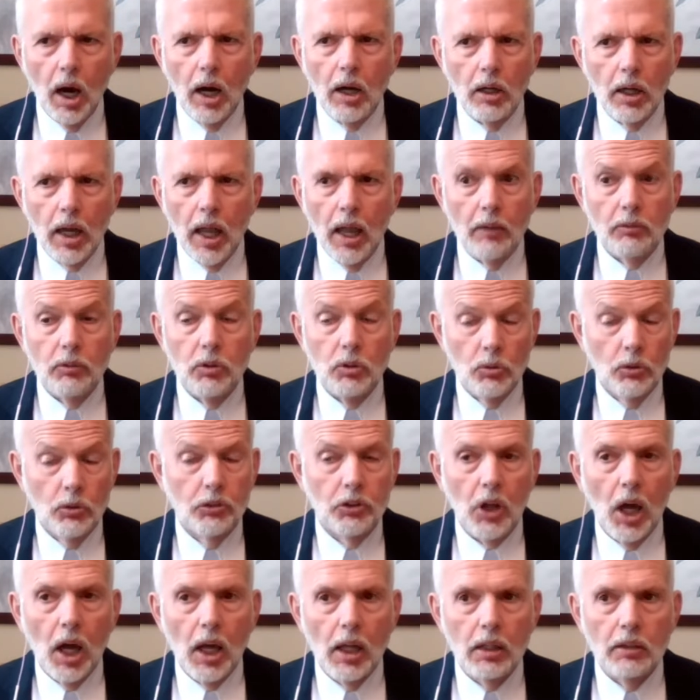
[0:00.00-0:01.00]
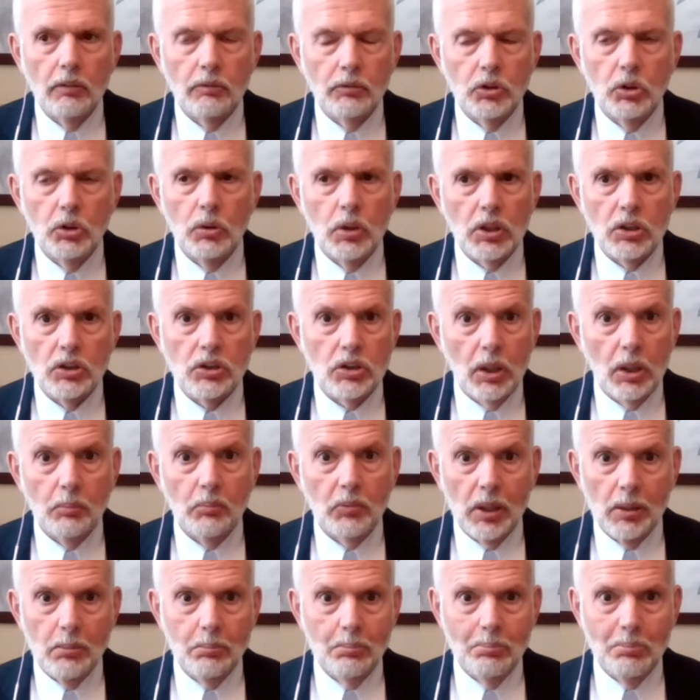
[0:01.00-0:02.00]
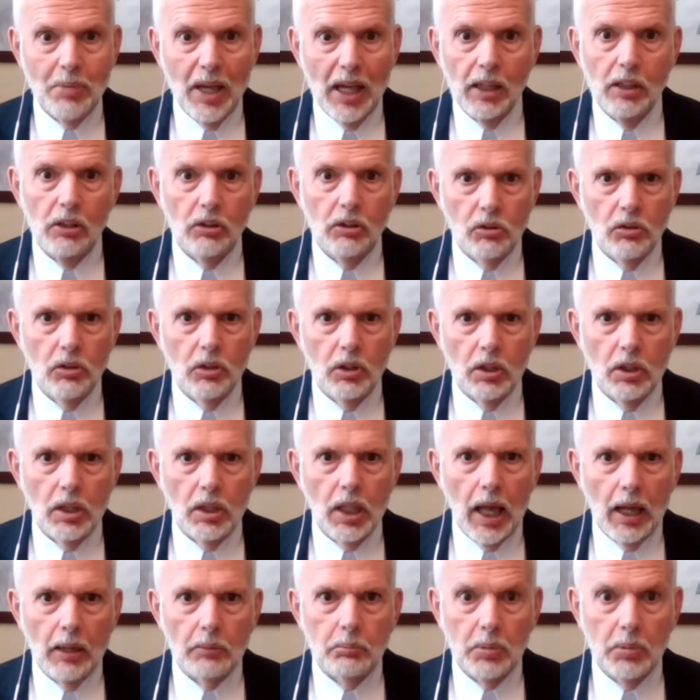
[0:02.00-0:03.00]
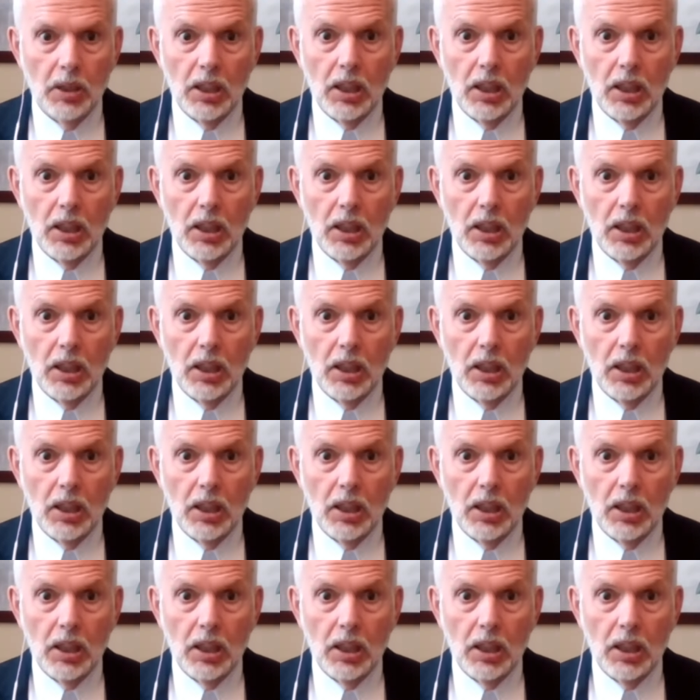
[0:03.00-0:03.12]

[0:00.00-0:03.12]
have you thought of doing something better than that?